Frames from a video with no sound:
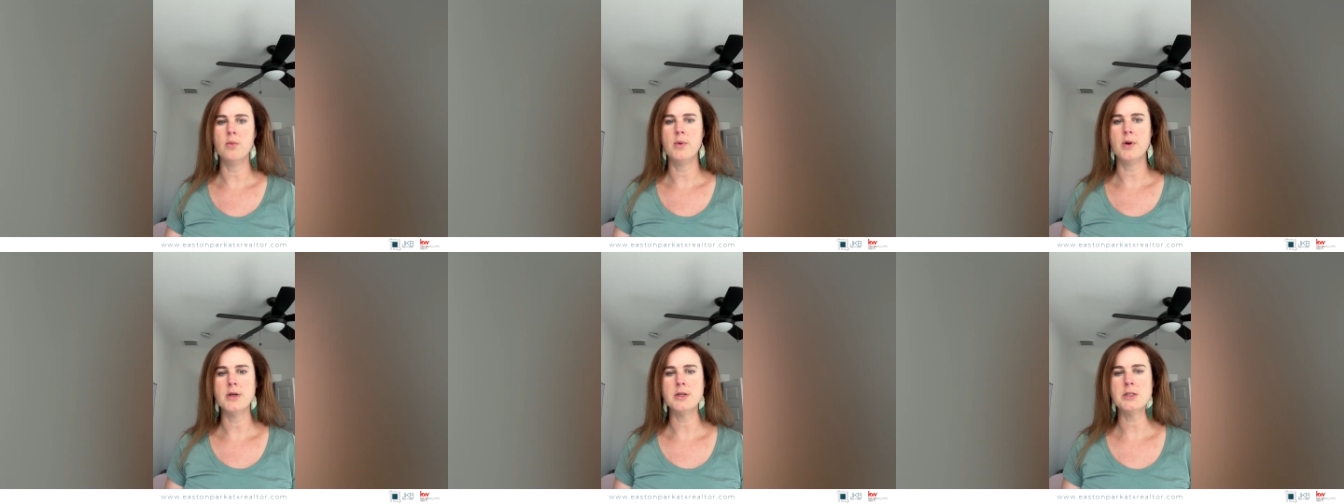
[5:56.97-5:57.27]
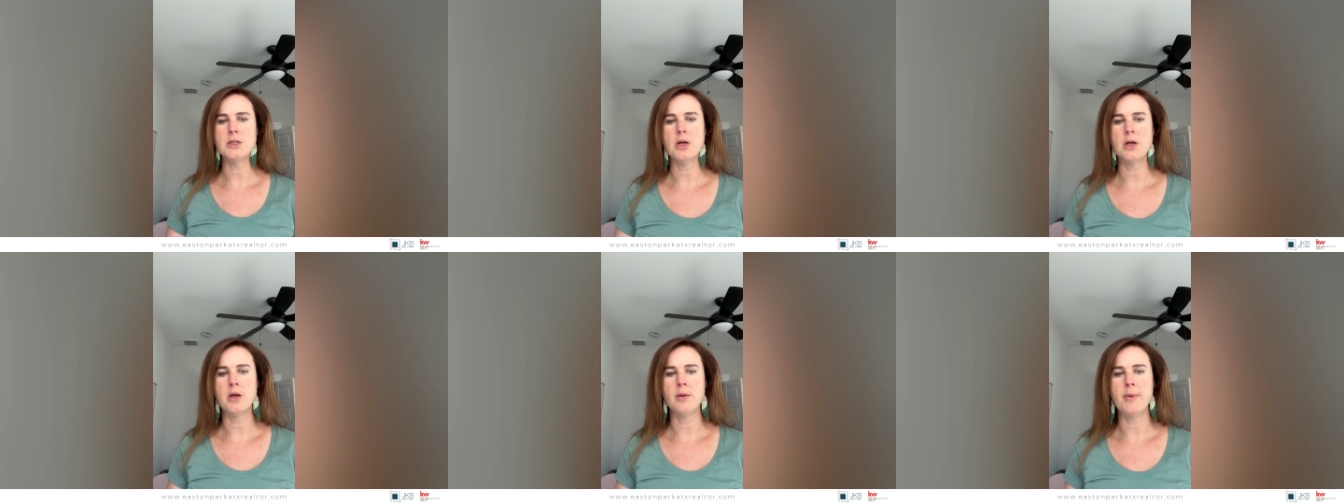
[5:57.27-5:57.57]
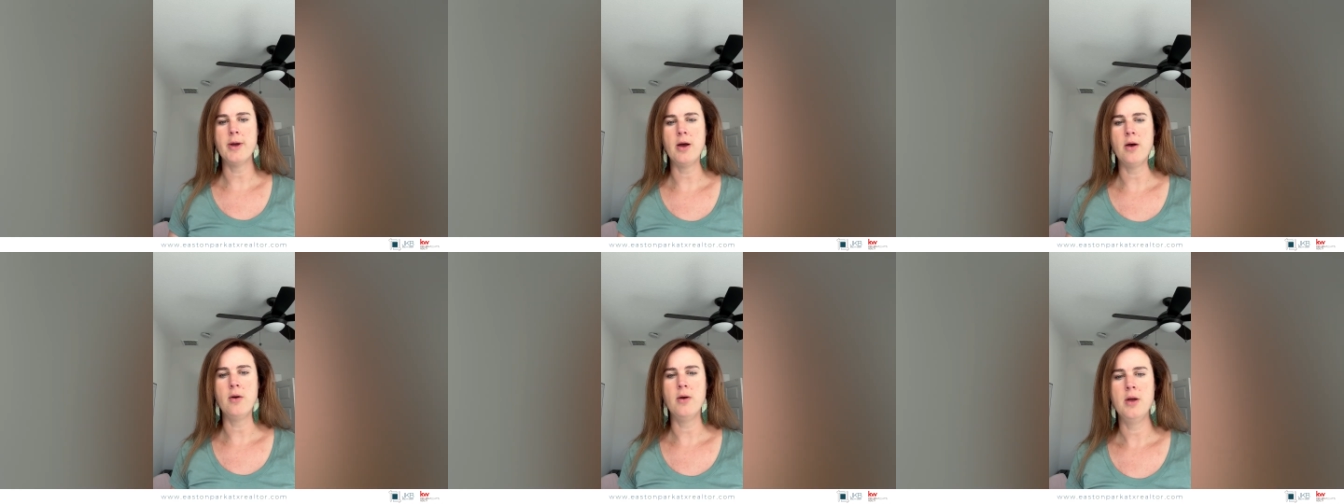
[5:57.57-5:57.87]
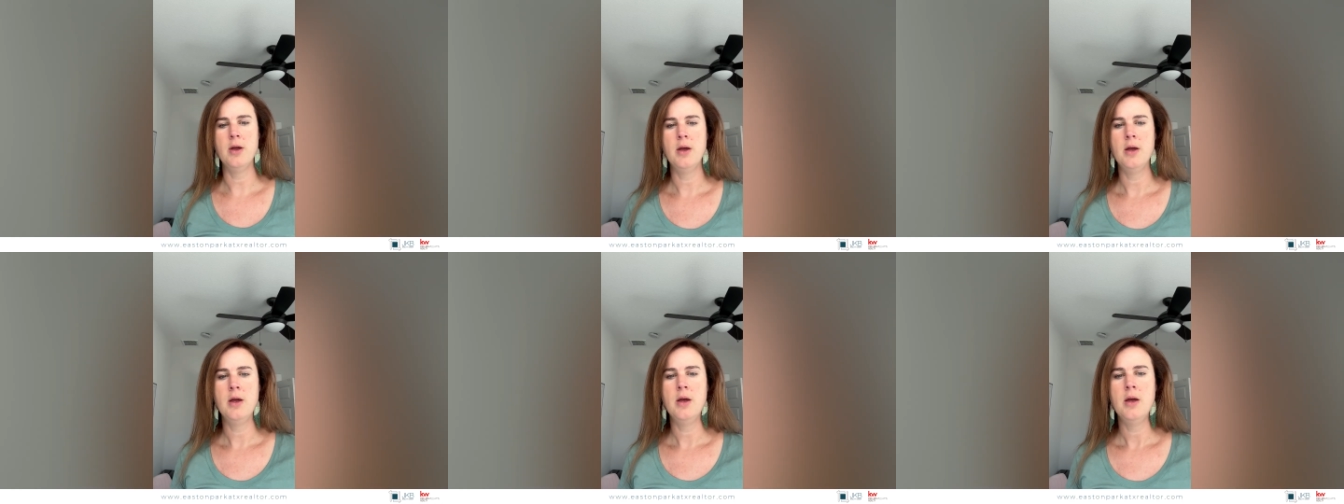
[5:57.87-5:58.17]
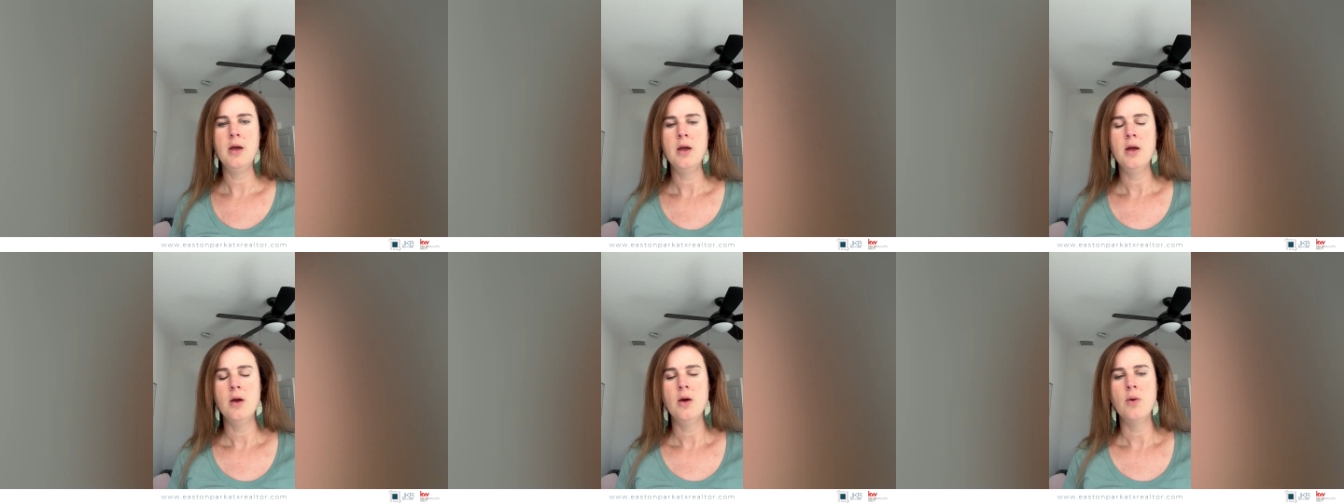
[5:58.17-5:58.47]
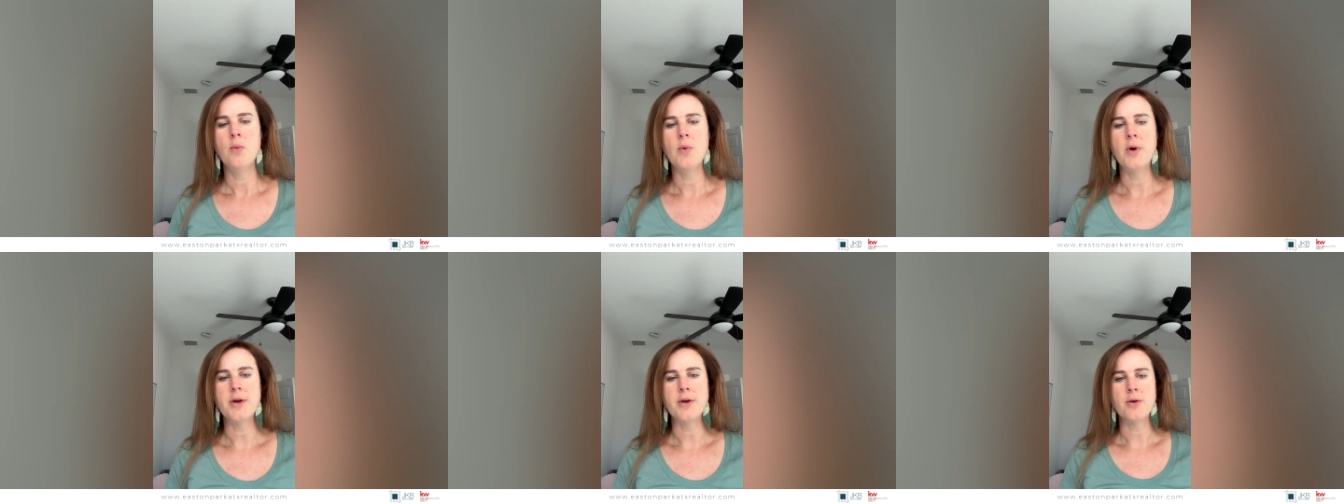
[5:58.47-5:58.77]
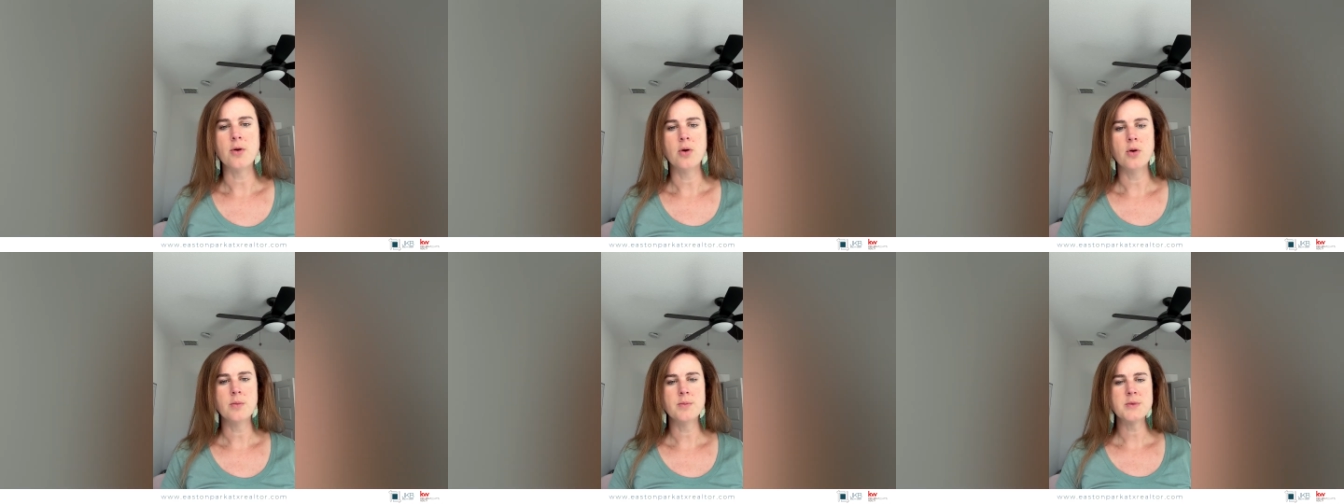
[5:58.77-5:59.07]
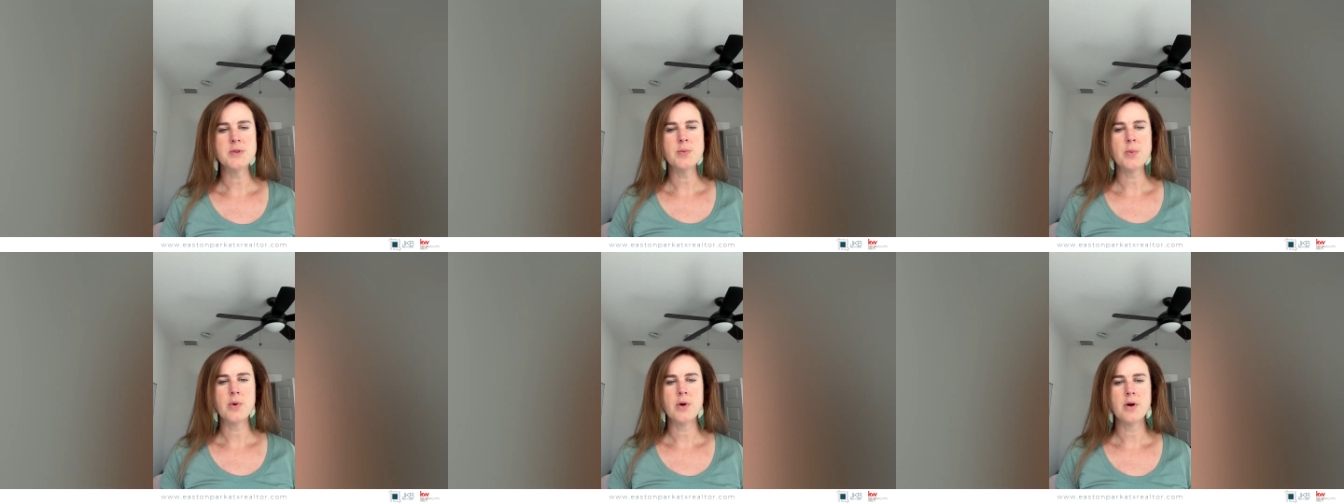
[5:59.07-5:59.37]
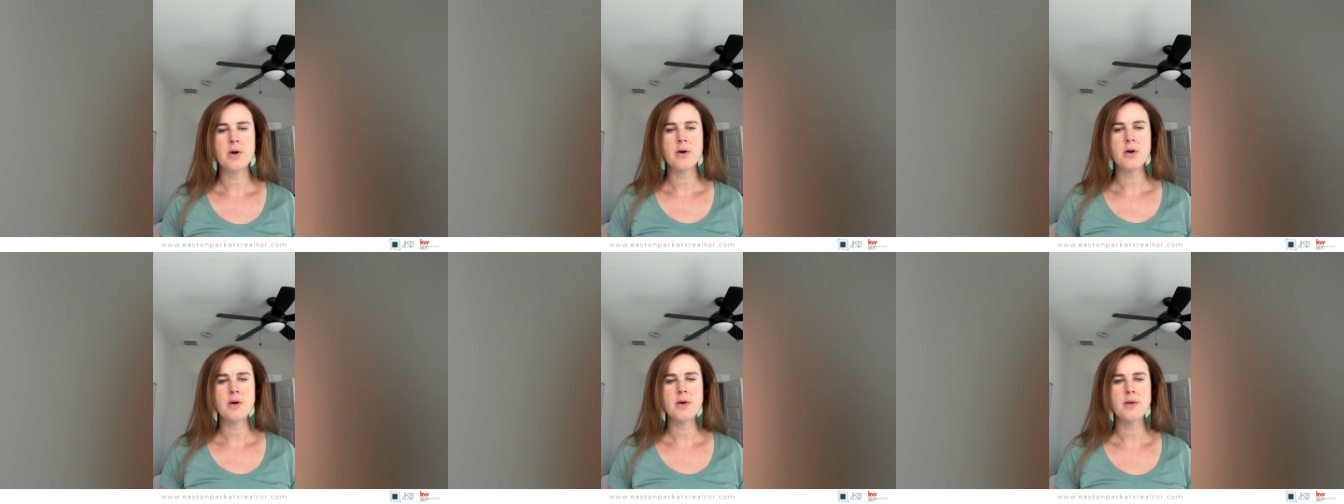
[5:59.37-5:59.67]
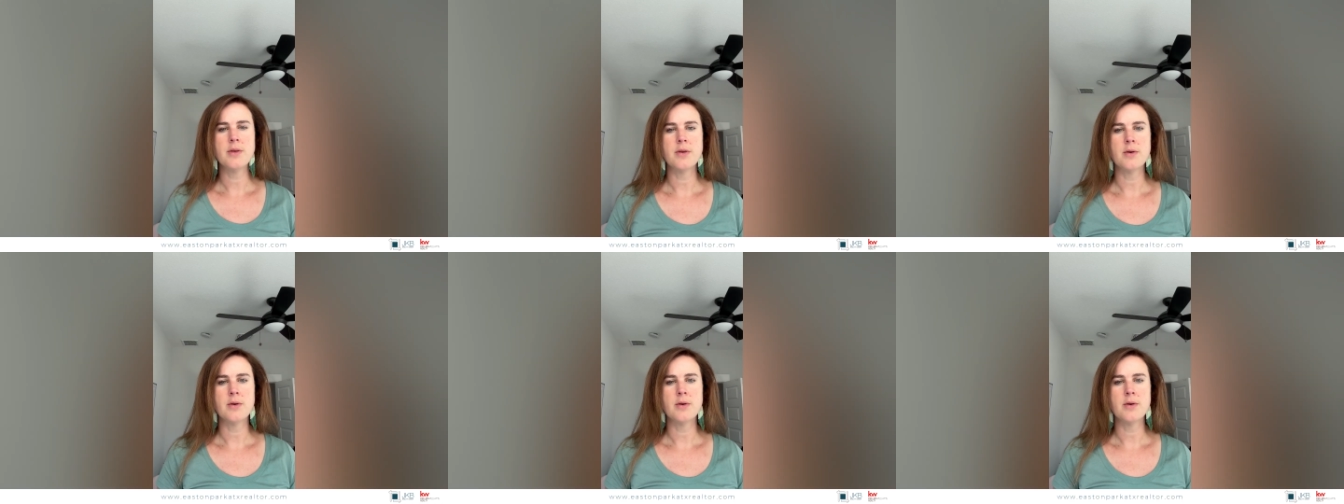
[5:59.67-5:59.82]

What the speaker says: want to talk about what your home's worth